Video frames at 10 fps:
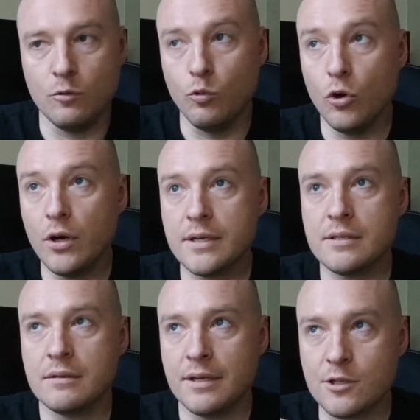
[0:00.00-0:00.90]

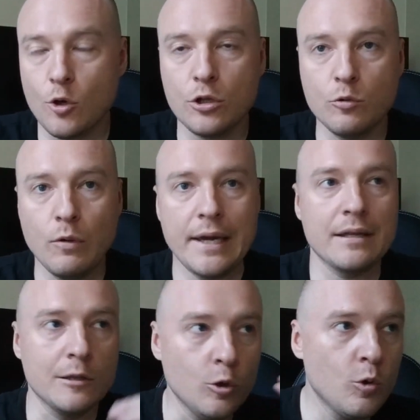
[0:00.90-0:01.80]
works a certain way,
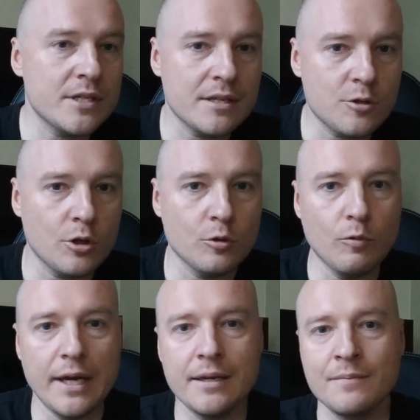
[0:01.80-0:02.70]
looks a certain
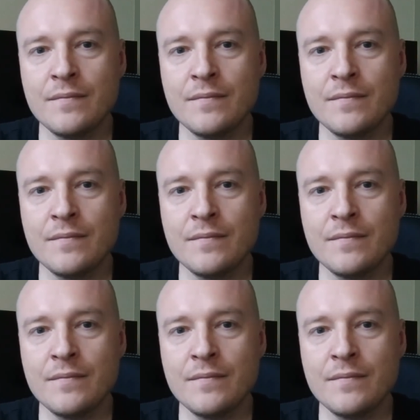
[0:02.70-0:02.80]
way,